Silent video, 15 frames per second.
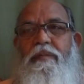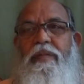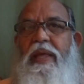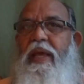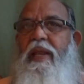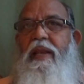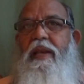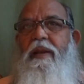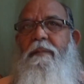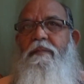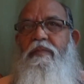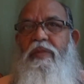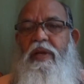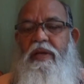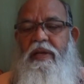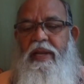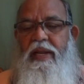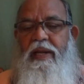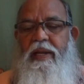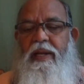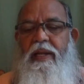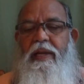Then the
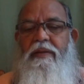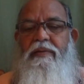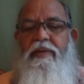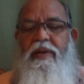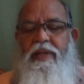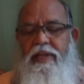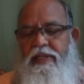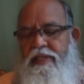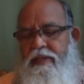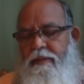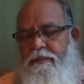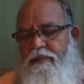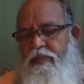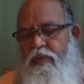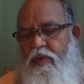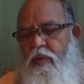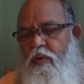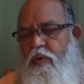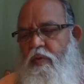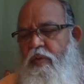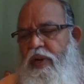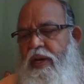technique given is
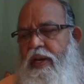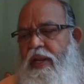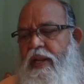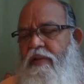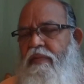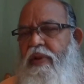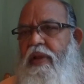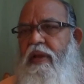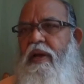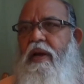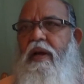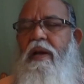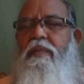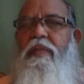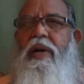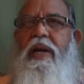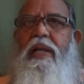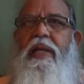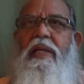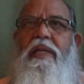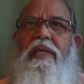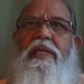Kurvanne veha
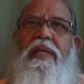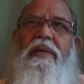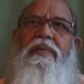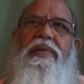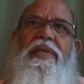karmani jiji